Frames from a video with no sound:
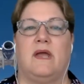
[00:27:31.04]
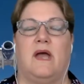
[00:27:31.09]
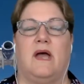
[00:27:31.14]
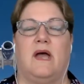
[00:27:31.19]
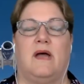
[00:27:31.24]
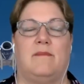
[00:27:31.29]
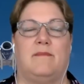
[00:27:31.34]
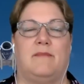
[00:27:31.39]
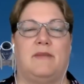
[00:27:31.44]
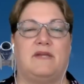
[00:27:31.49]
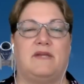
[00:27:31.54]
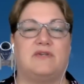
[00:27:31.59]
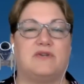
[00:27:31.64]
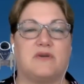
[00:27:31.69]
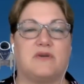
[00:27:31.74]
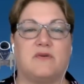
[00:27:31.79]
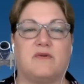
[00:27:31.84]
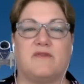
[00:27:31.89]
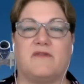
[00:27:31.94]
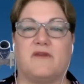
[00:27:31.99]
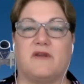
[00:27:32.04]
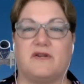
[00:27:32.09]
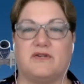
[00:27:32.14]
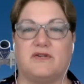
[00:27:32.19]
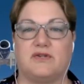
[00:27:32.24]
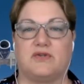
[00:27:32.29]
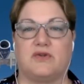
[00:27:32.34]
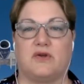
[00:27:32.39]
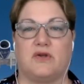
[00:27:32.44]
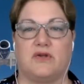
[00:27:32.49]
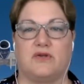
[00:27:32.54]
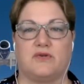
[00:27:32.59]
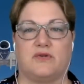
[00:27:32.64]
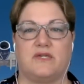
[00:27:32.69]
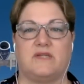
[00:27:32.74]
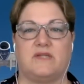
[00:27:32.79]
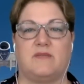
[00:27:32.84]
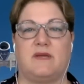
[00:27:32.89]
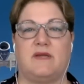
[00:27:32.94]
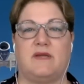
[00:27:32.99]
Um, make sure to refresh your
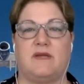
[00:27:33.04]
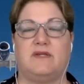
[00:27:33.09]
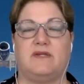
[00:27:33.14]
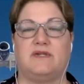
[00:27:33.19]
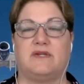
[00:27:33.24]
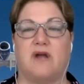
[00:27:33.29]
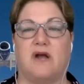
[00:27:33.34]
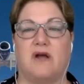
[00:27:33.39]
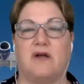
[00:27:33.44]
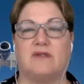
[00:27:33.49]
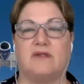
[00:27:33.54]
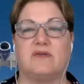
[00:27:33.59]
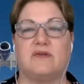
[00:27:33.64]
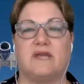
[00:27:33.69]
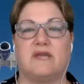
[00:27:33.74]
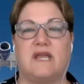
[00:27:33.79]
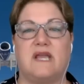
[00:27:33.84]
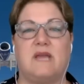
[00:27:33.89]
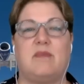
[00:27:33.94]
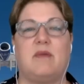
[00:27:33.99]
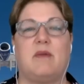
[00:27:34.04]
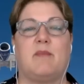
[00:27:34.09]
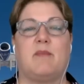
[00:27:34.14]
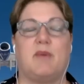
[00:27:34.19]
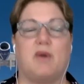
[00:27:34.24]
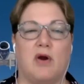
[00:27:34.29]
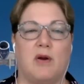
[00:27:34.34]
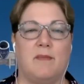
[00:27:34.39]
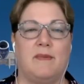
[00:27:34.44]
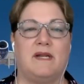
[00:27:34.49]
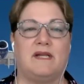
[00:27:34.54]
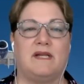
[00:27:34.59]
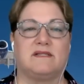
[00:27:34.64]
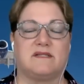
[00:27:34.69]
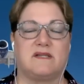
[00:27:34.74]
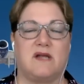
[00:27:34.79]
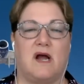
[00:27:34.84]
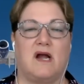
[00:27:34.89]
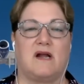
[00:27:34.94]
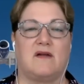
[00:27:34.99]
toiletries, but you should also keep a permanent
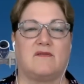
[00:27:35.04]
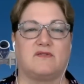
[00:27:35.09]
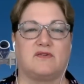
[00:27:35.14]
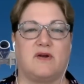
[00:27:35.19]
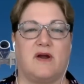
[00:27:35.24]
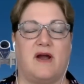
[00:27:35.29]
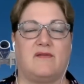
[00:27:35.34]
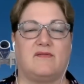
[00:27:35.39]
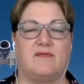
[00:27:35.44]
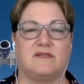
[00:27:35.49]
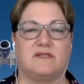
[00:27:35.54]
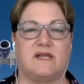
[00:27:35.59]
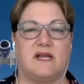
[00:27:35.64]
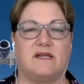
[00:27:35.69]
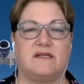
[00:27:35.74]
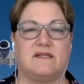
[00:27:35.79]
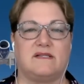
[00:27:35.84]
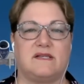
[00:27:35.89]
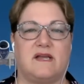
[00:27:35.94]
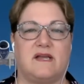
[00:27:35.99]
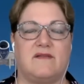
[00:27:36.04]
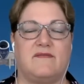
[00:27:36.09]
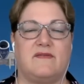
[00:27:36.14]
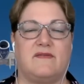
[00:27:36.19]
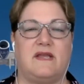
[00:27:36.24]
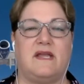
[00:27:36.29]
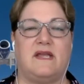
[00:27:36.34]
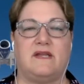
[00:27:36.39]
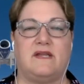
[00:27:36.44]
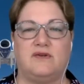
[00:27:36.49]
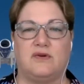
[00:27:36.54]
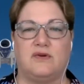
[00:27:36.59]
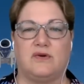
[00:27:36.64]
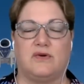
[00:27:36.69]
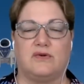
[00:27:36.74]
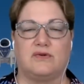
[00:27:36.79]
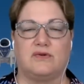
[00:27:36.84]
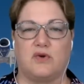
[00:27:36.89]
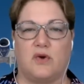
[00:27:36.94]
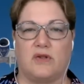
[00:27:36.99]
stock of travel size stuff in
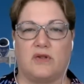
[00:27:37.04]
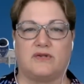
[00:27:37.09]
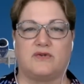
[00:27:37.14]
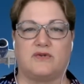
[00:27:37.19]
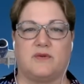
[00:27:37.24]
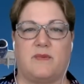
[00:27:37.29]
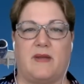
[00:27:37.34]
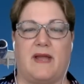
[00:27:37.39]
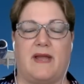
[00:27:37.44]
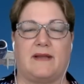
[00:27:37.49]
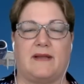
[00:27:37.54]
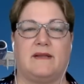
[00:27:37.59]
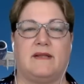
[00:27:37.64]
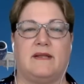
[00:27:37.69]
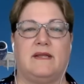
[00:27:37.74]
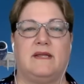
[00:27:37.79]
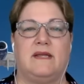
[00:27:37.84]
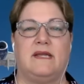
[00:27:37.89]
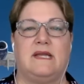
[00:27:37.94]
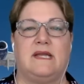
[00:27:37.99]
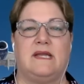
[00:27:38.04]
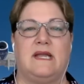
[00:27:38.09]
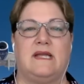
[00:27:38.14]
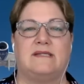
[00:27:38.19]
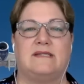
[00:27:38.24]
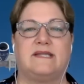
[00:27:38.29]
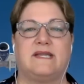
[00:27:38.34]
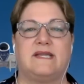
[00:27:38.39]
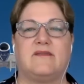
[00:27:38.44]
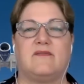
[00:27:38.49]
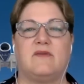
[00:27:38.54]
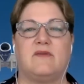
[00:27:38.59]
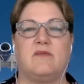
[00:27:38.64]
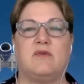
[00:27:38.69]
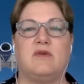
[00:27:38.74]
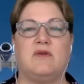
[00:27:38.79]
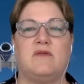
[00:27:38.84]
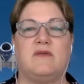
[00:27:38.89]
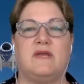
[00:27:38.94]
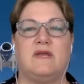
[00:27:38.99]
your toiletry bag. Instead of
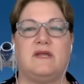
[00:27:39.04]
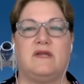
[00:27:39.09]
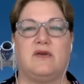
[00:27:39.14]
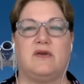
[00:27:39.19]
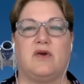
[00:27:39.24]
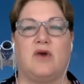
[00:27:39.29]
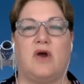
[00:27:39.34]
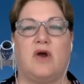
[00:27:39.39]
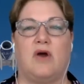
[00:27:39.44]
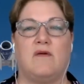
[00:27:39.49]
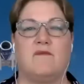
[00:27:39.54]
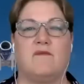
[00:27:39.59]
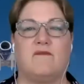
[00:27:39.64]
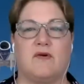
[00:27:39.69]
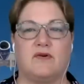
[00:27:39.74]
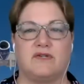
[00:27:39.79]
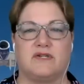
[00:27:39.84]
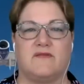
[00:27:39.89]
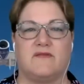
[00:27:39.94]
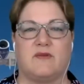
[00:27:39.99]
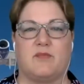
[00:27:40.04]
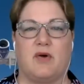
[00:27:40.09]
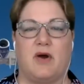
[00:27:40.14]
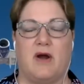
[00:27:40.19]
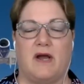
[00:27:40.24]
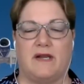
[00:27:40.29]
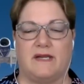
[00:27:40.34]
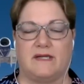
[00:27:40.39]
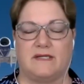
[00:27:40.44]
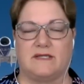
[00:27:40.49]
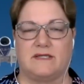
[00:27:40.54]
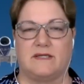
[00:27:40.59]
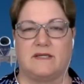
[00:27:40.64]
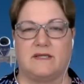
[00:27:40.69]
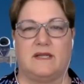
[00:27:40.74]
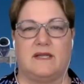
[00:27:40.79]
removing your home version of the product